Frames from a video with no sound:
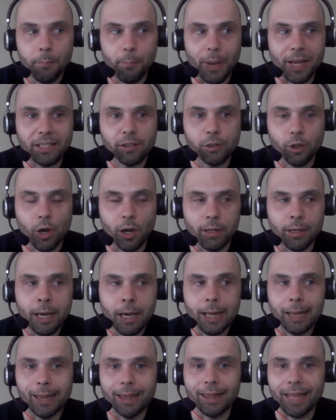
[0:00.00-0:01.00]
based on
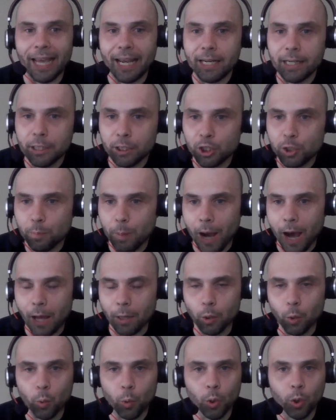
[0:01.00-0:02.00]
landing
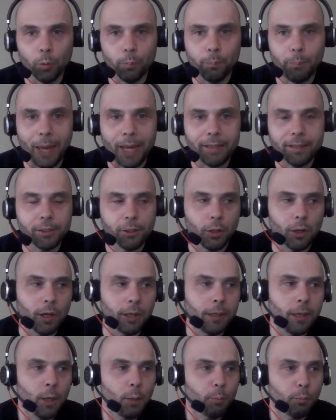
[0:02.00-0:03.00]
spot or based
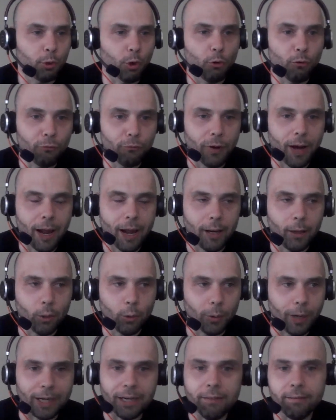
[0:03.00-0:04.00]
on
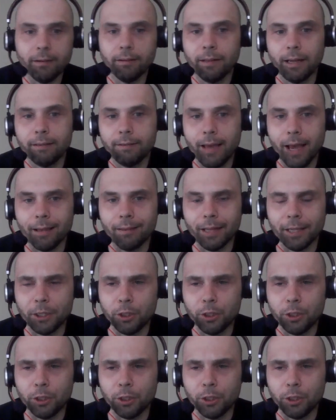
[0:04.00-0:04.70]
profile or anything like that.